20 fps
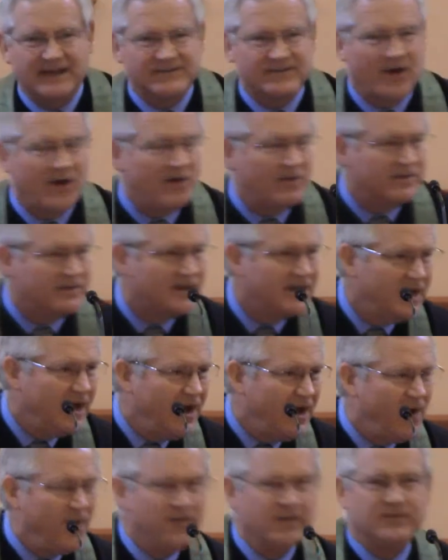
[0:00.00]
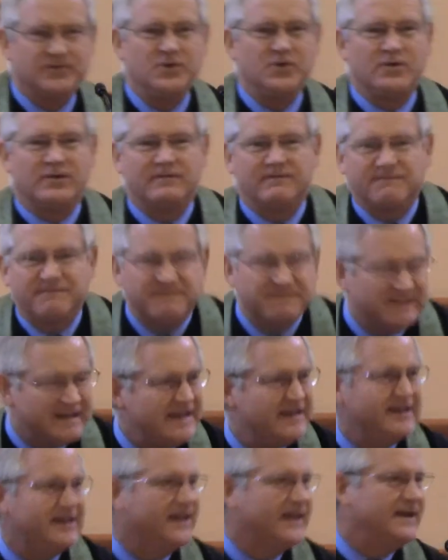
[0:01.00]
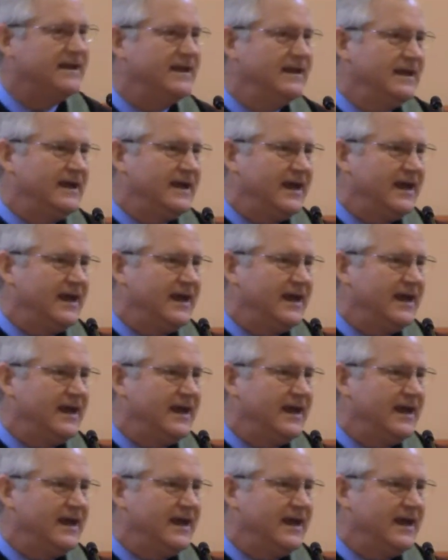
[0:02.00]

all you could feel it,